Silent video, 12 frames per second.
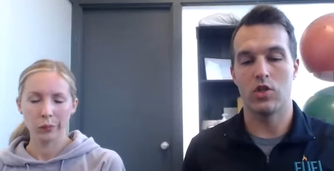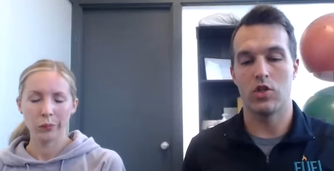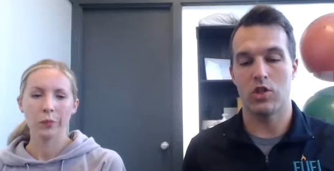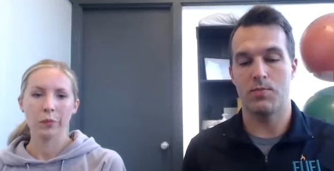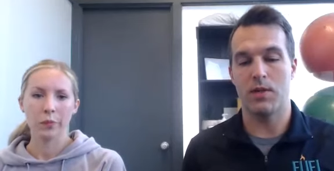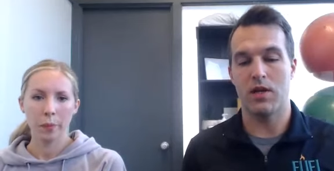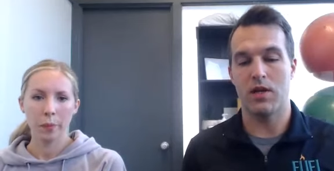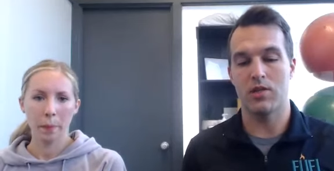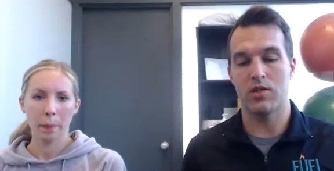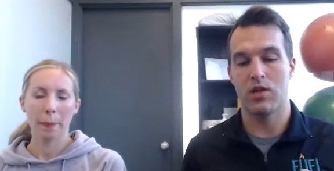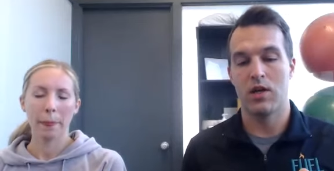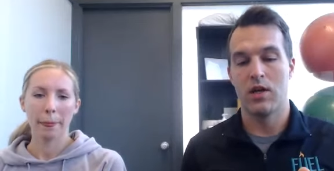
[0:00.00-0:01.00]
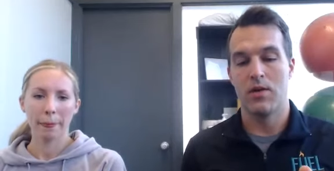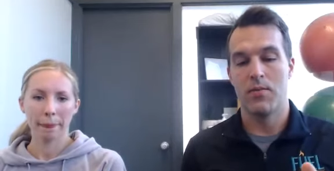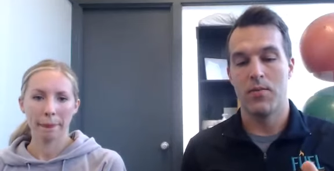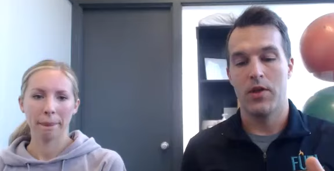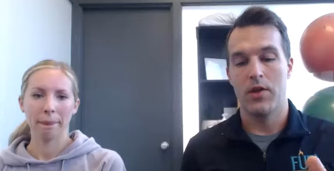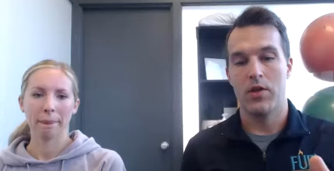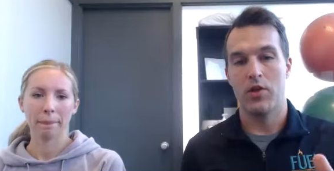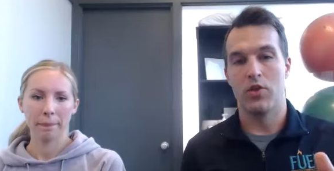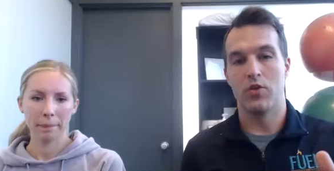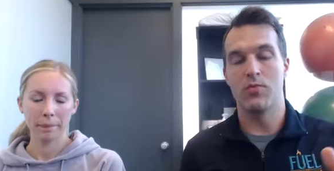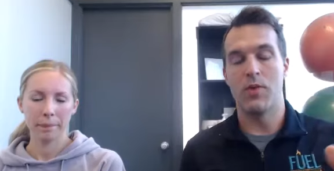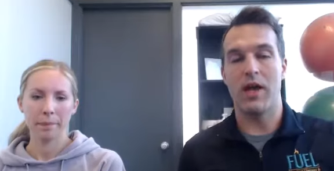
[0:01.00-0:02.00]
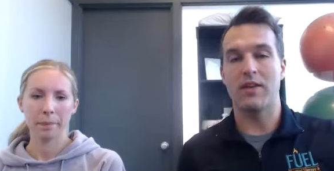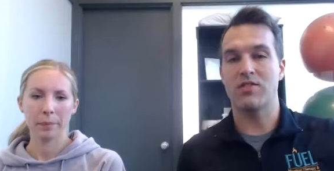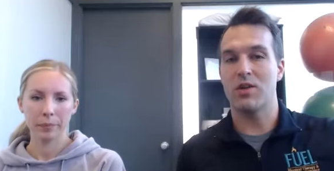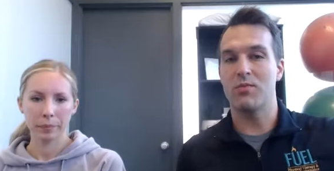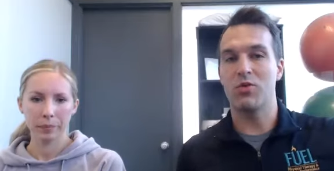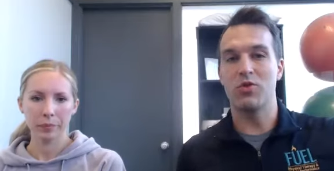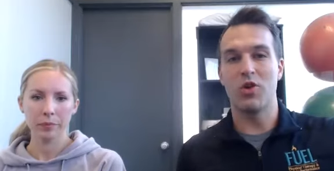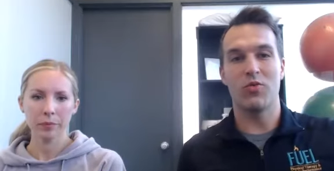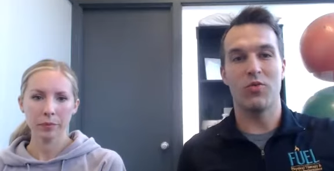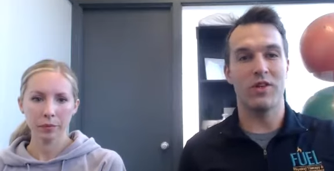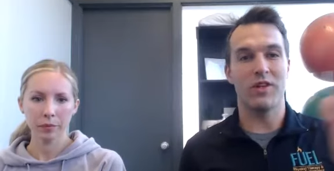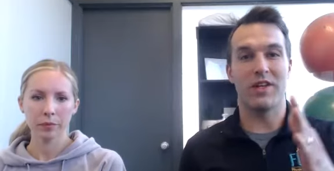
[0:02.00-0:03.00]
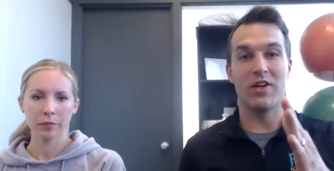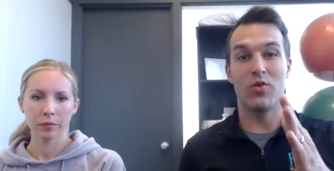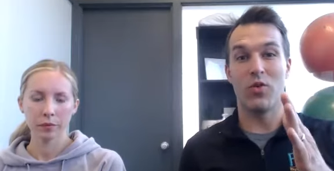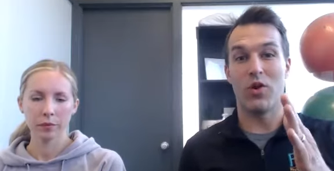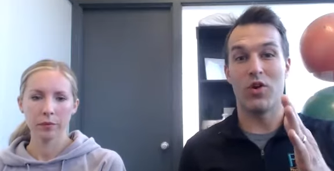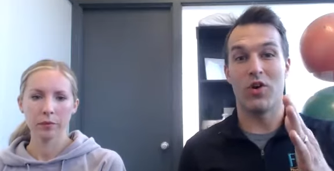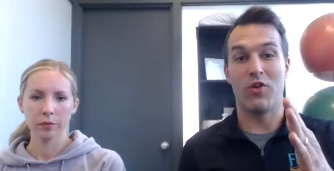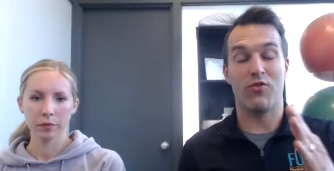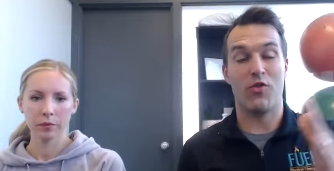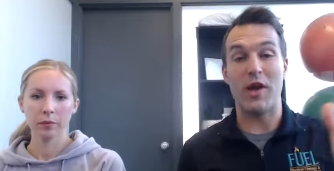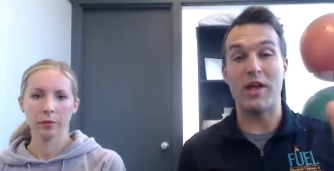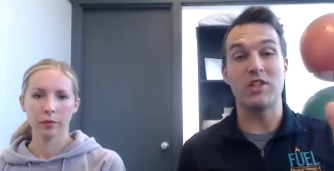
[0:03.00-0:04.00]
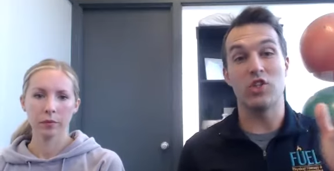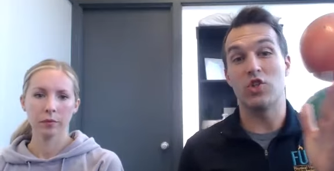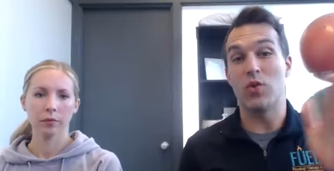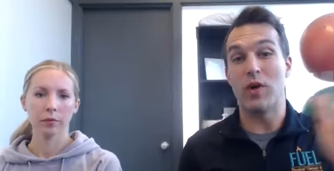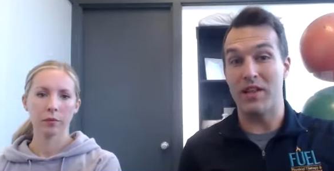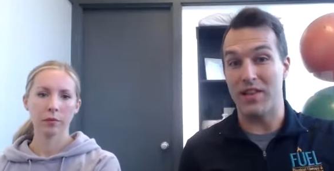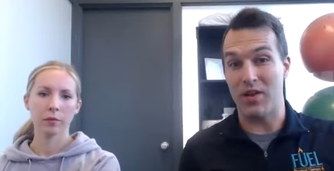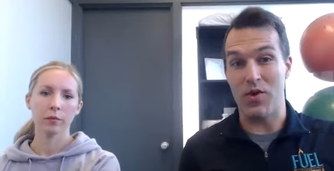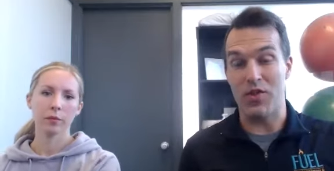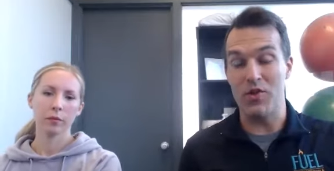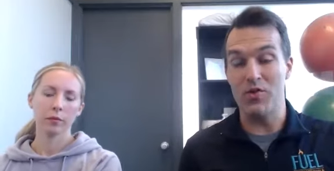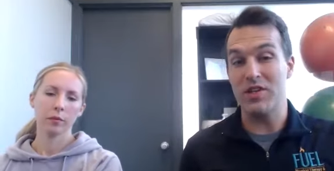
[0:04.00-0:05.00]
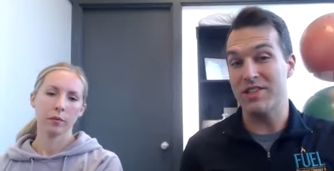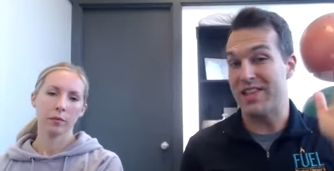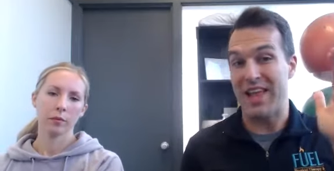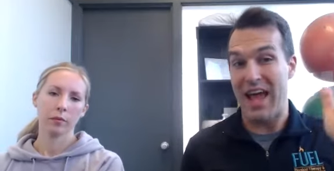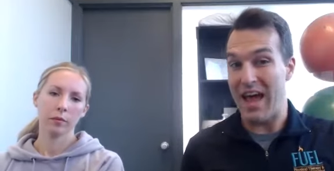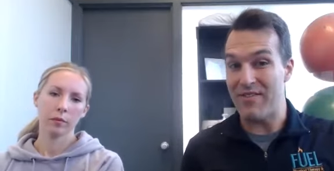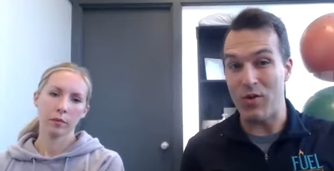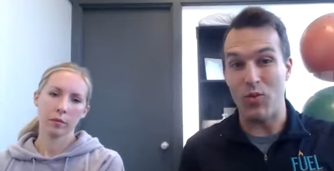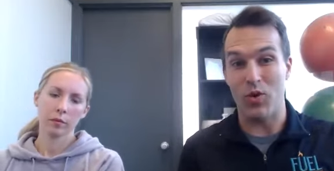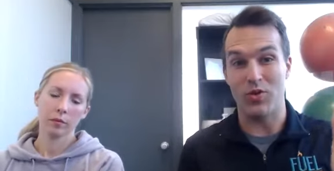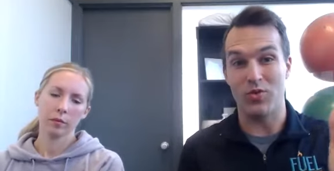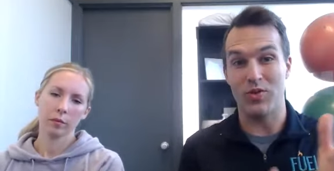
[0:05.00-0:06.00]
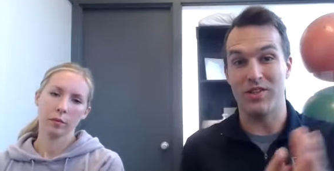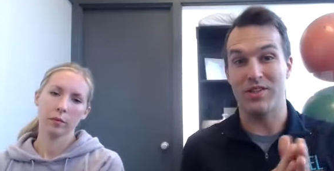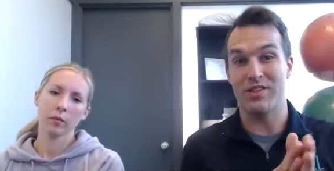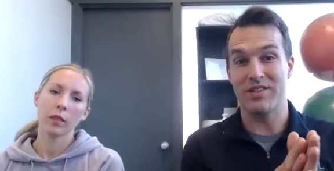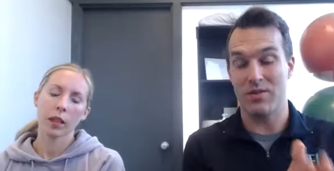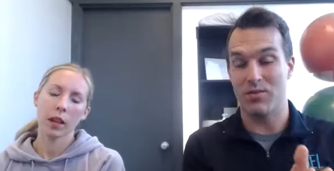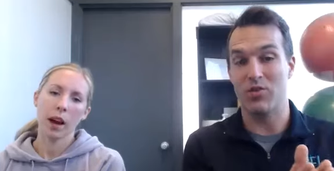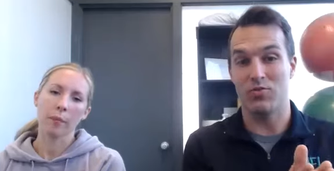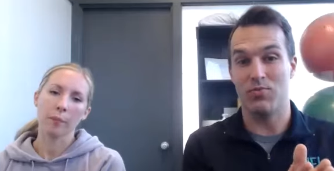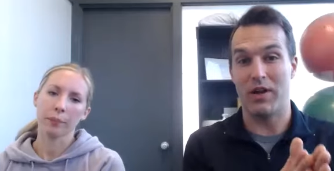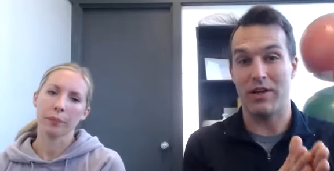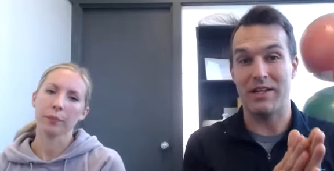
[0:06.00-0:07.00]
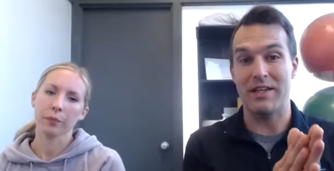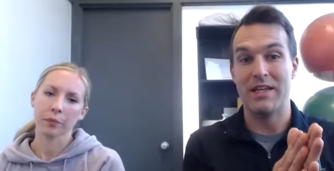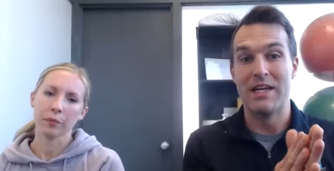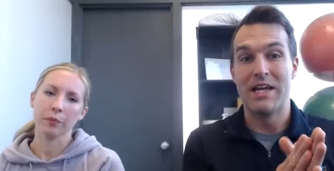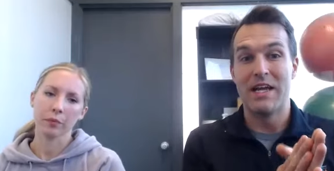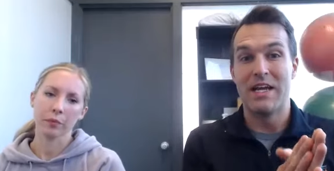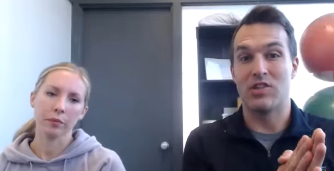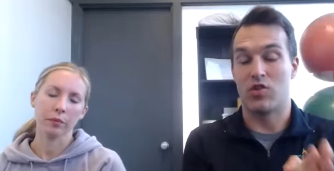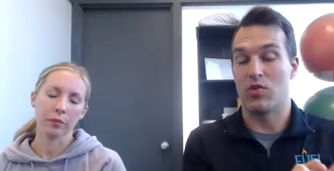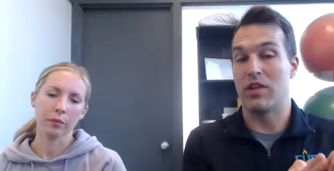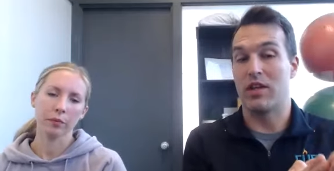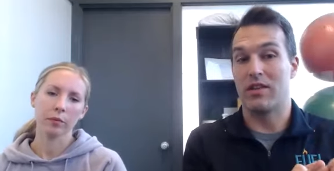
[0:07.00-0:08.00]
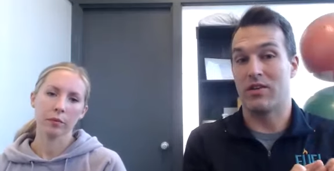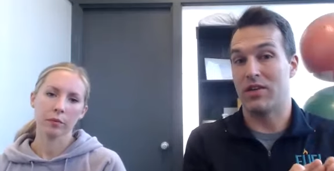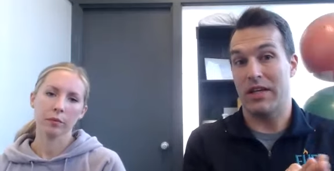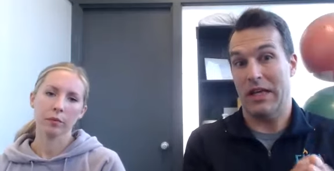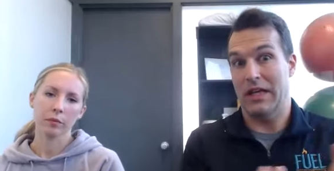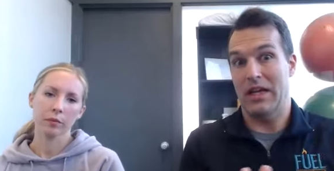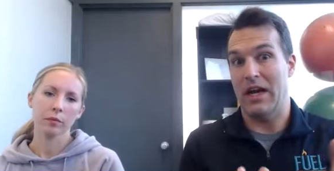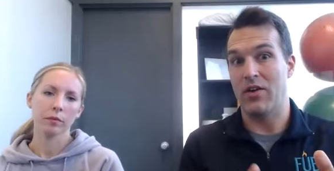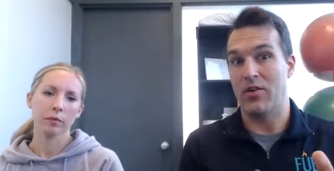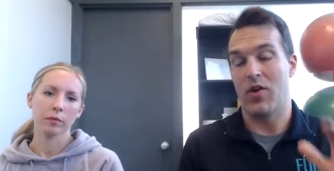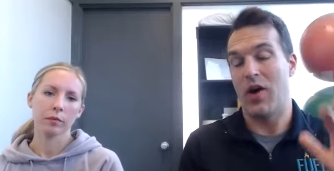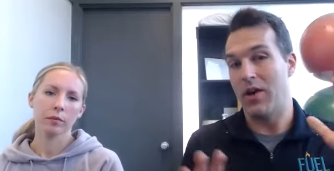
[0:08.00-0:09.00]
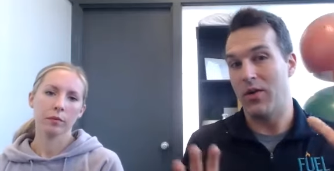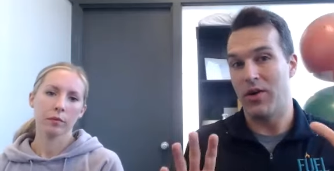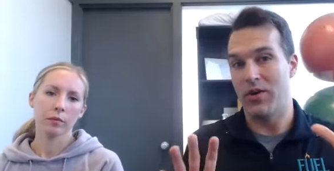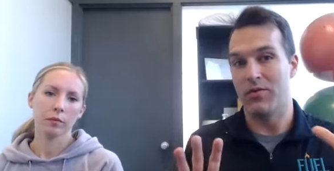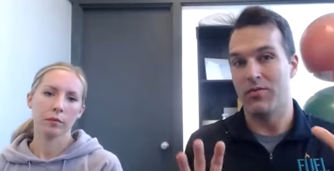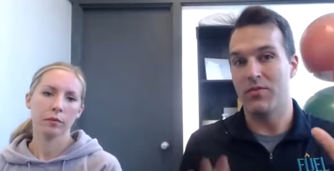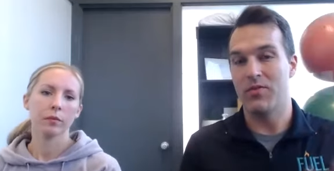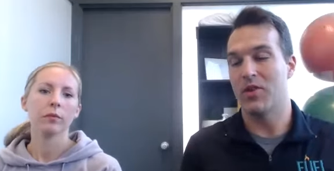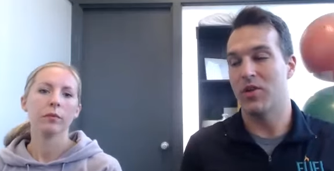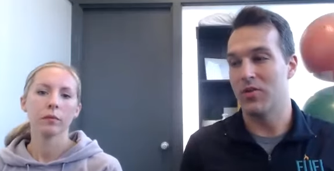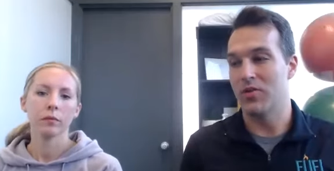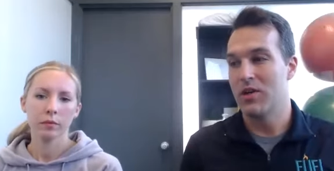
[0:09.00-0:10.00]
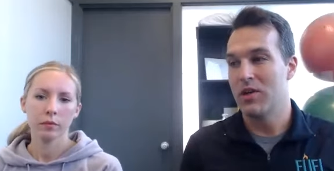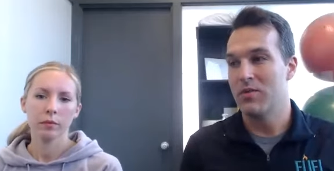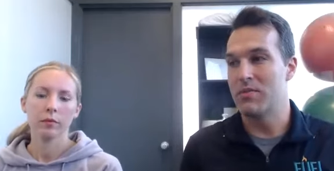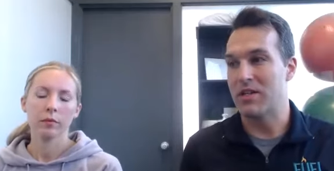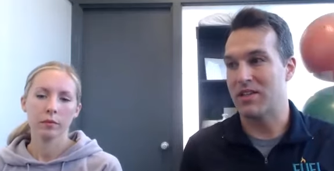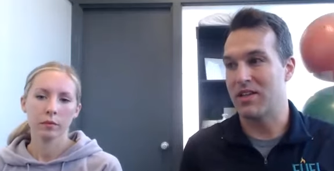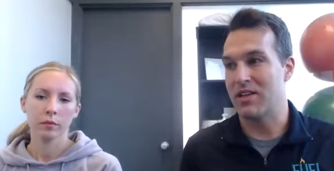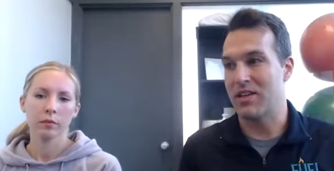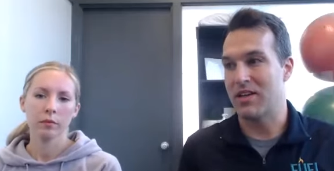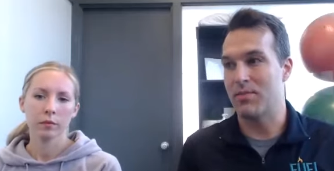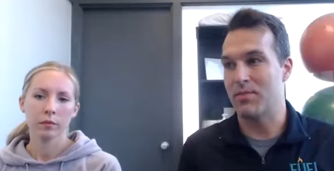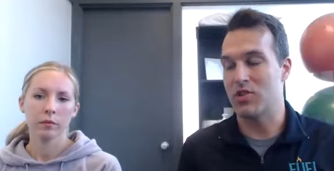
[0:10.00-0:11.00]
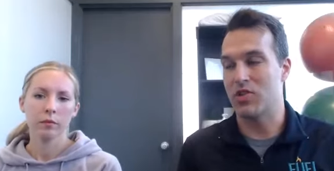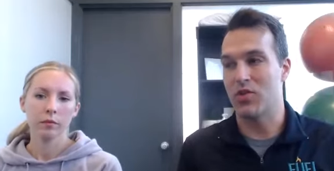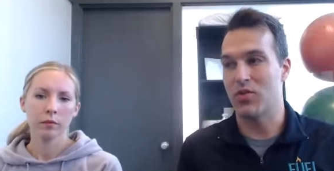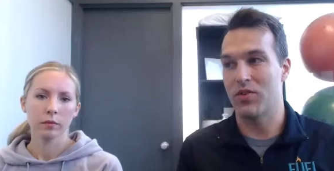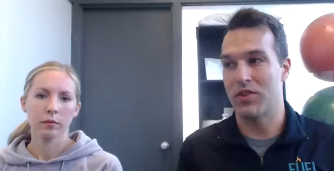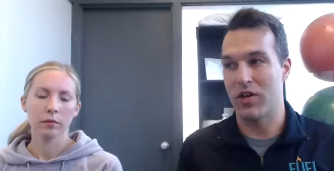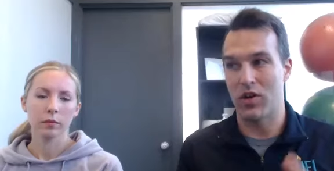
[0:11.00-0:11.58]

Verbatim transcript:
Speaker 1: just because you might have some who are afraid to do anything with you because they haven't worked with someone who's pregnant. And so they're like, I don't know, I don't want to, mess anything up. And so